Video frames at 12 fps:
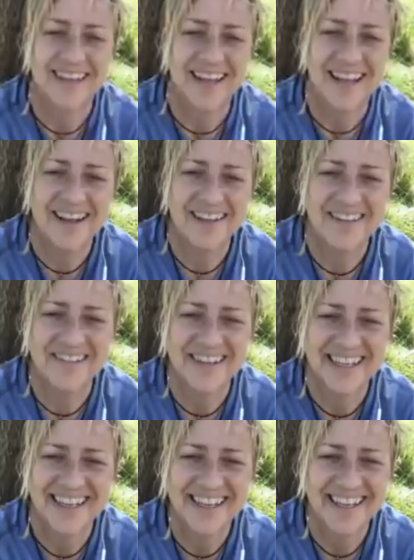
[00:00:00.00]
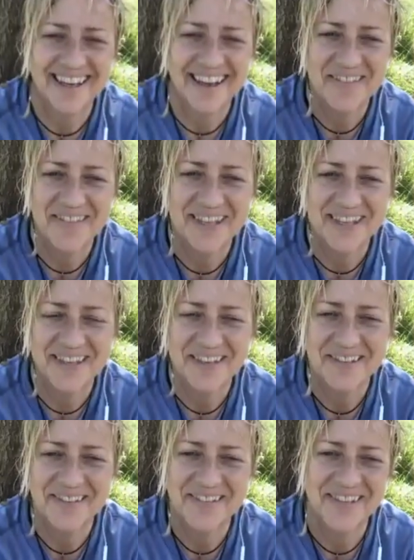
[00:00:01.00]
Hello Cricket, how are
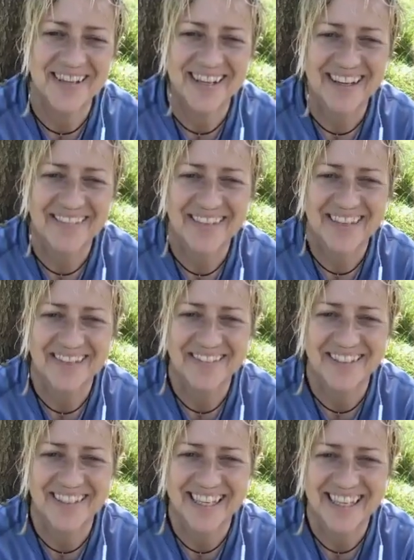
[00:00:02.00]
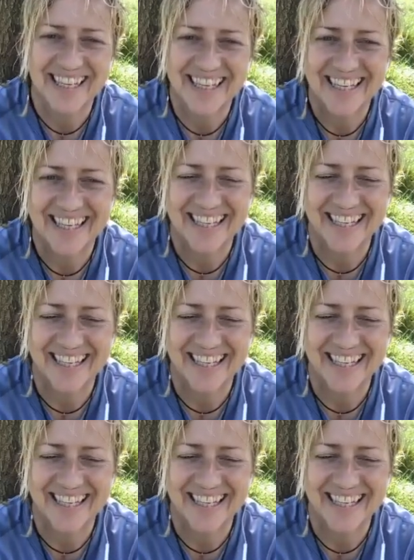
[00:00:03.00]
you? How are you today?